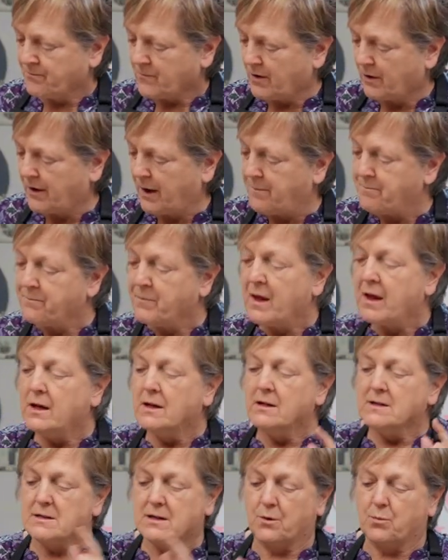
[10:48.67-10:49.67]
Okay,
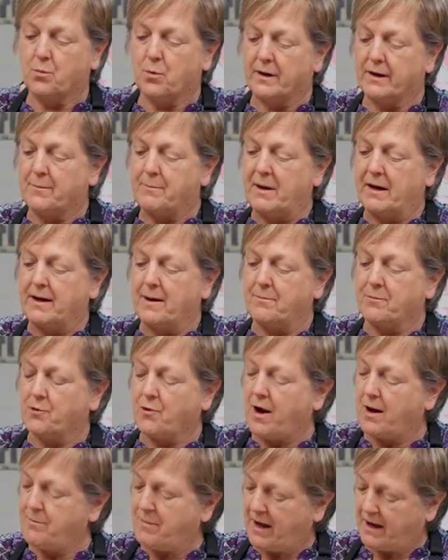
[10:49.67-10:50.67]
so we're gonna pick up
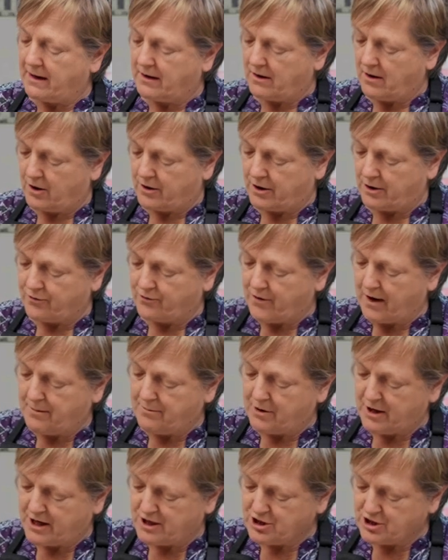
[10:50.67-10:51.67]
dry paint on our dry
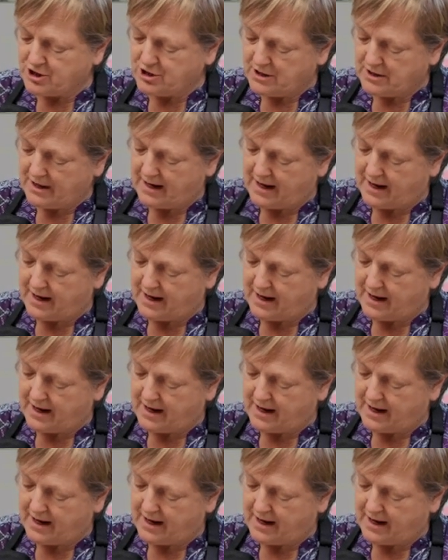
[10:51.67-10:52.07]
brush,